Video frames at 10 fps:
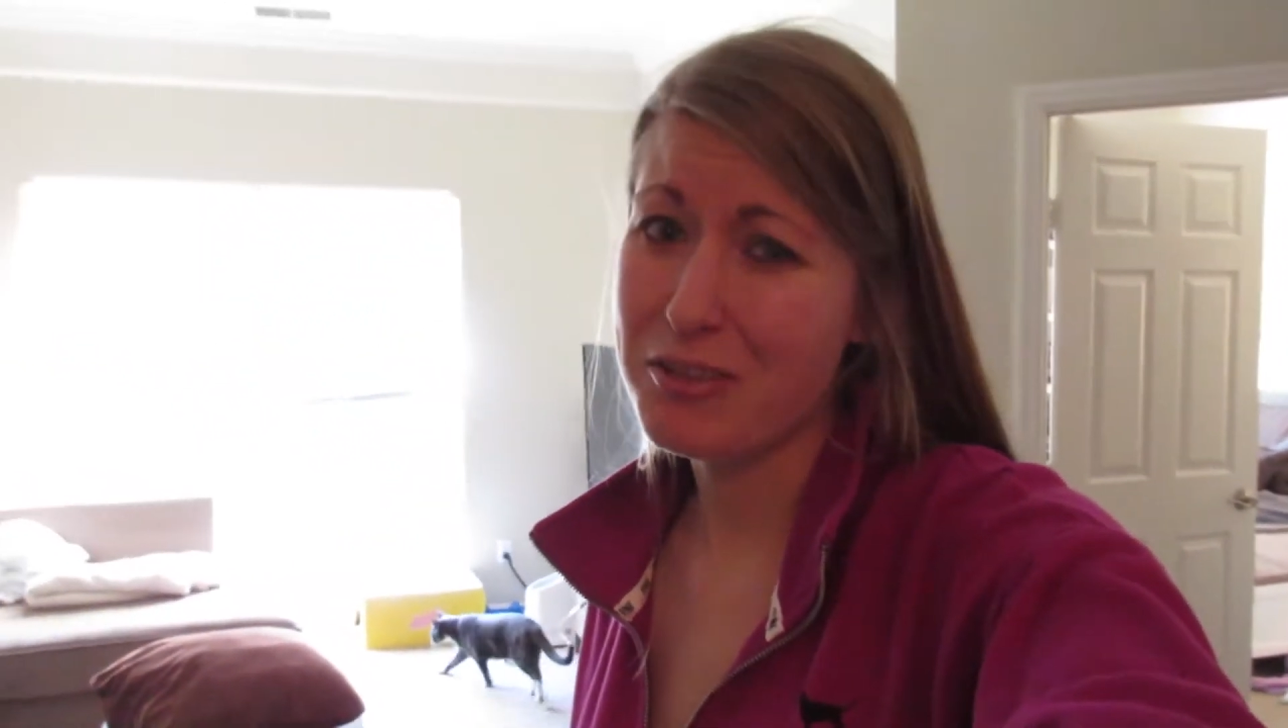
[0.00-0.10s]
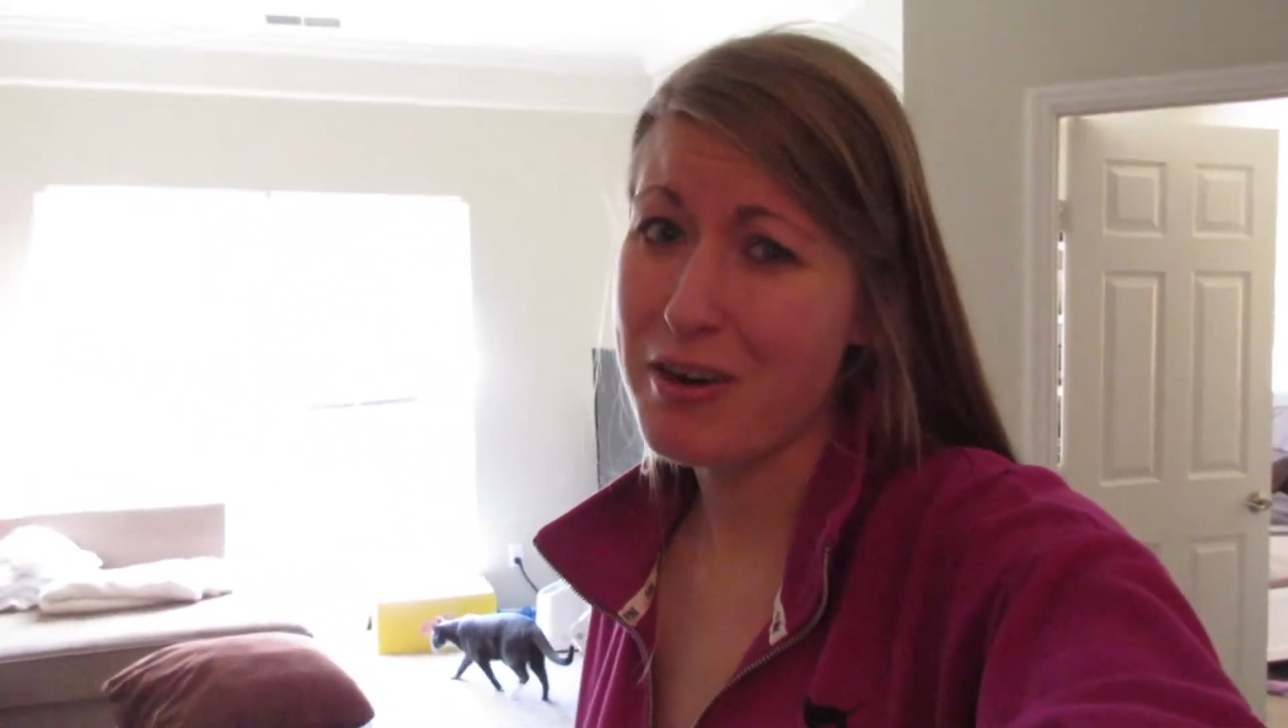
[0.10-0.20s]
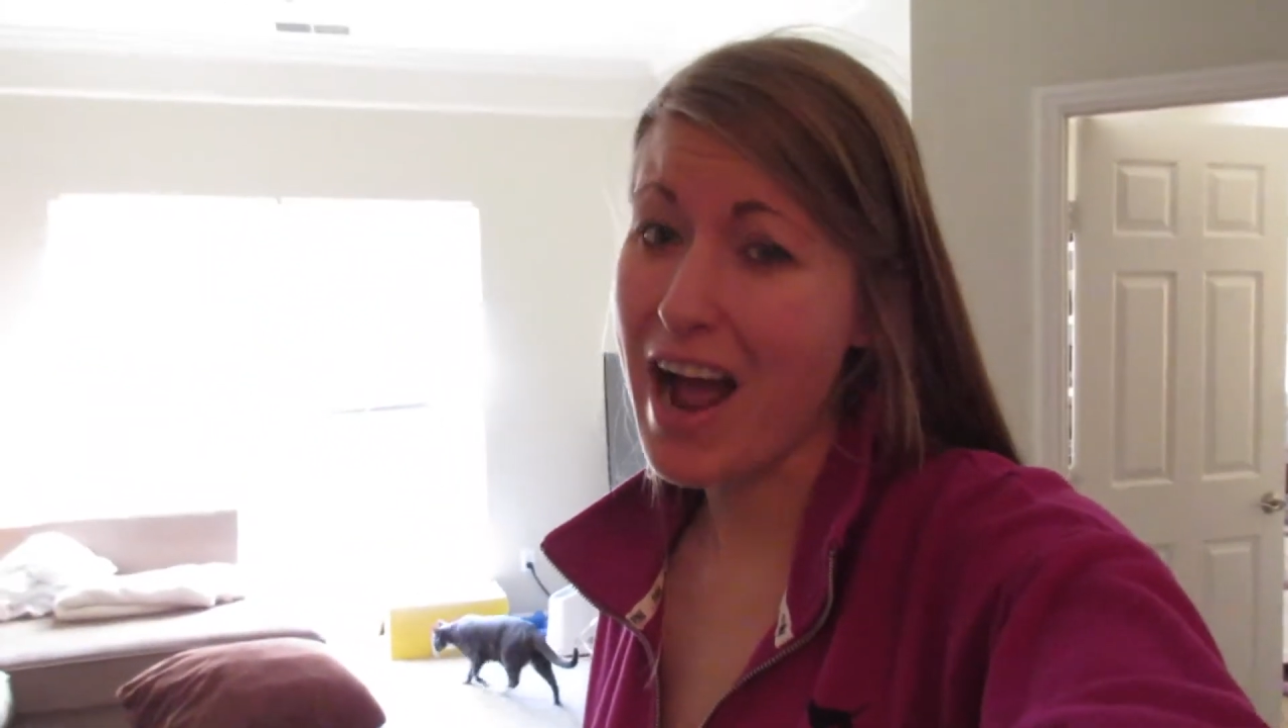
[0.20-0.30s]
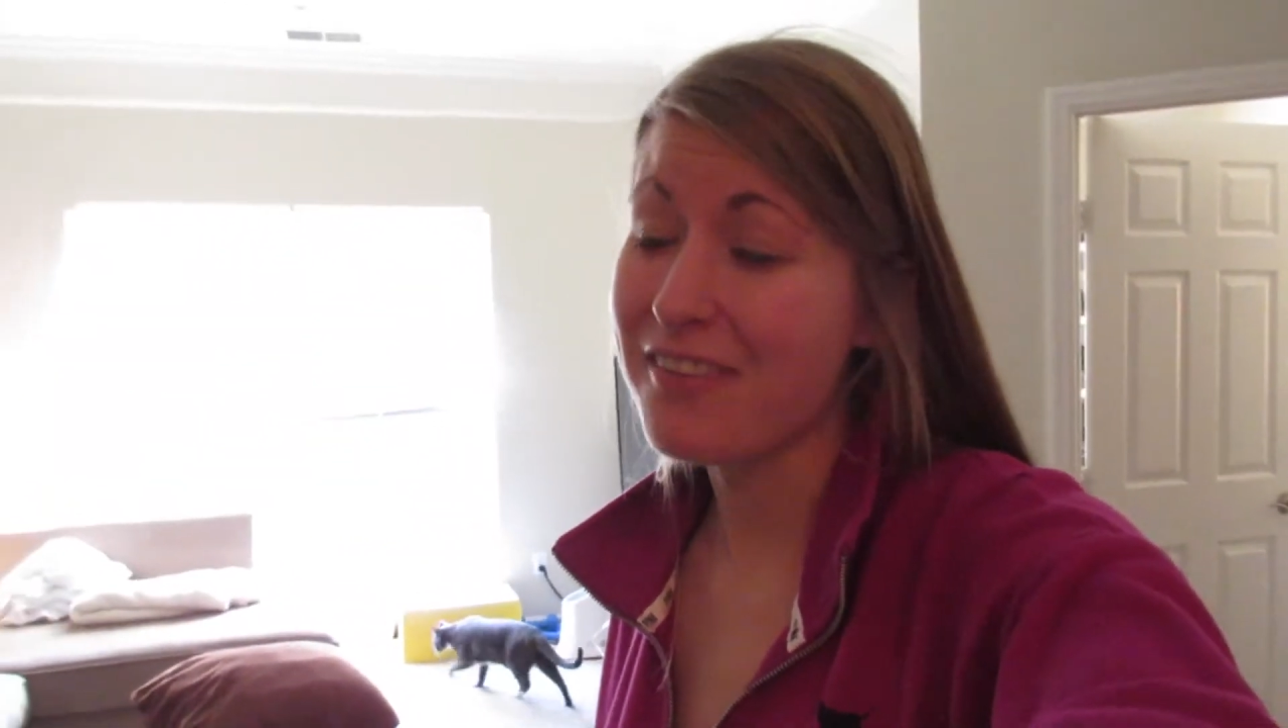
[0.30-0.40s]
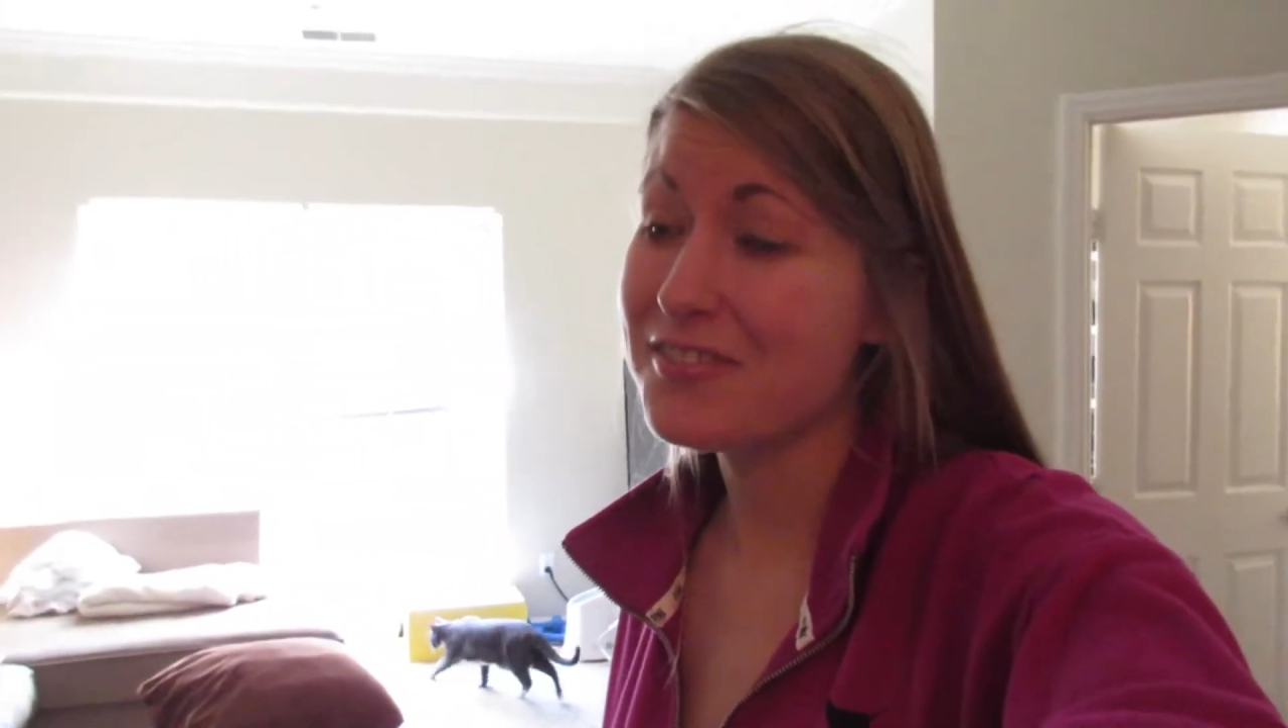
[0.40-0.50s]

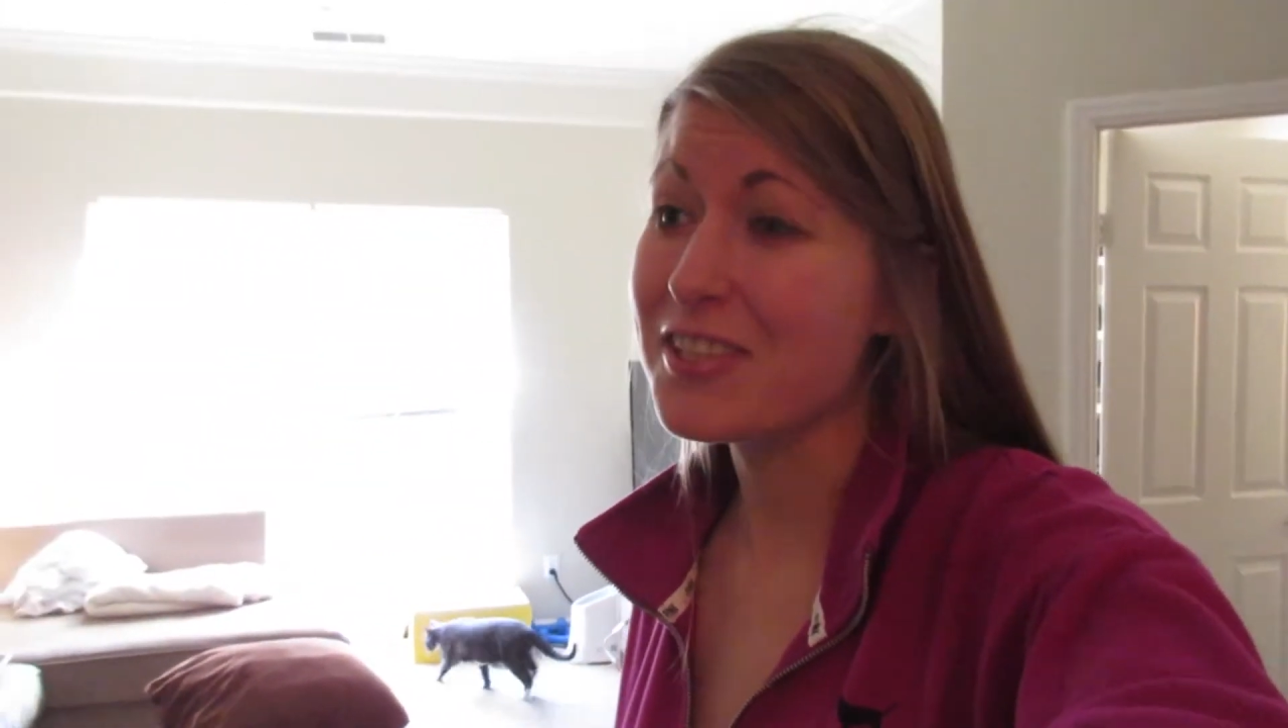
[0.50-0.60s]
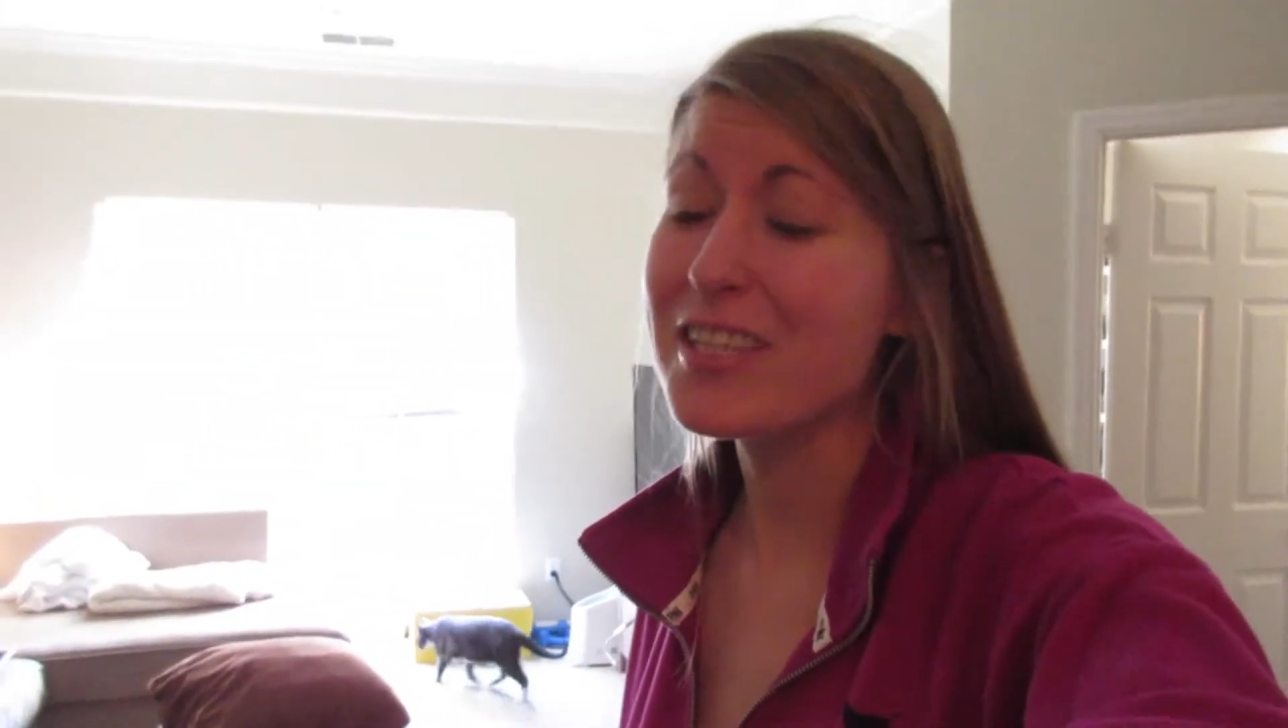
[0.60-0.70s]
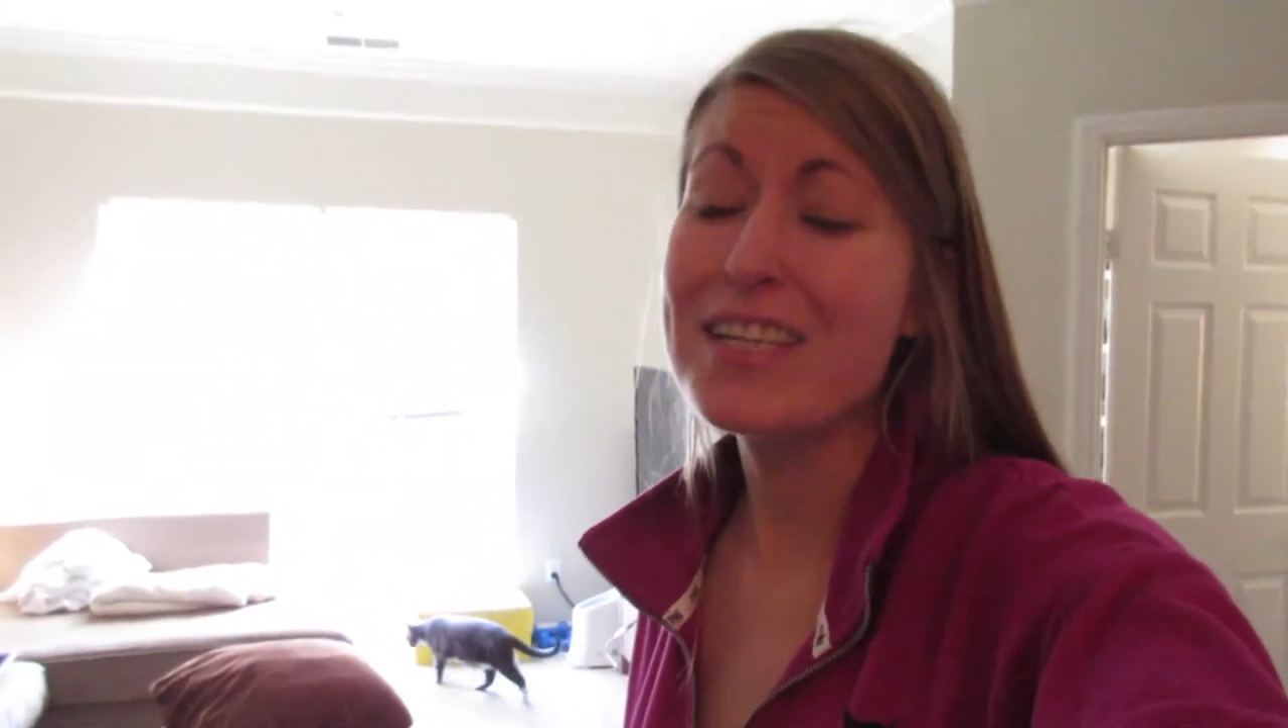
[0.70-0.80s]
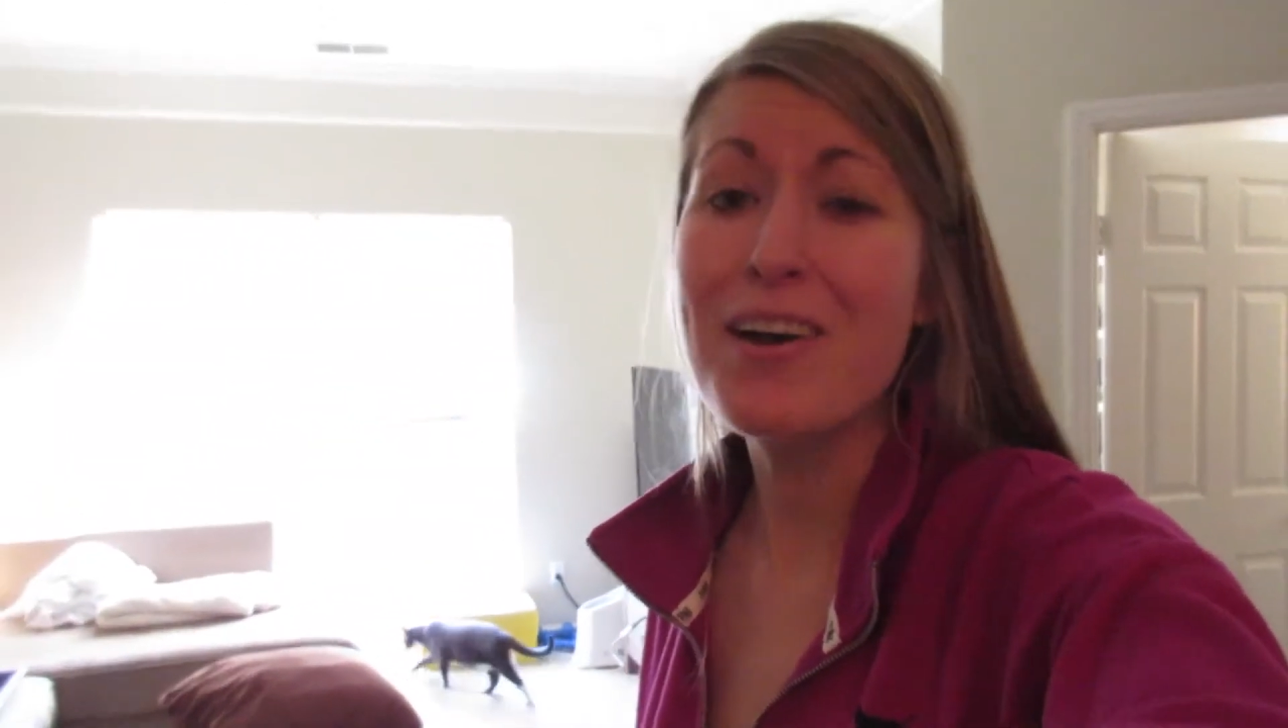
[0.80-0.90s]
crafter